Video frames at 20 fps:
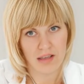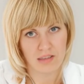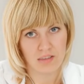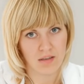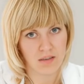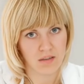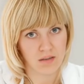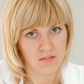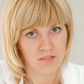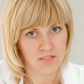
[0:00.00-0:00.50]

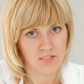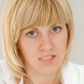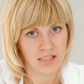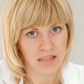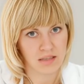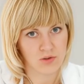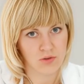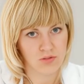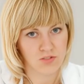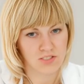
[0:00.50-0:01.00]

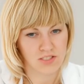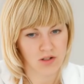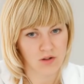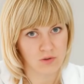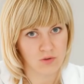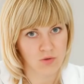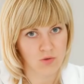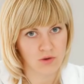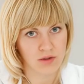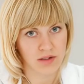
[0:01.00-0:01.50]
Single-celled
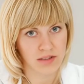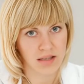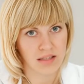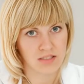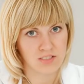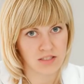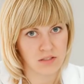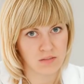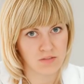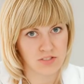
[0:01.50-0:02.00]

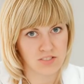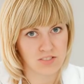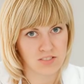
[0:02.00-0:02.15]
organisms.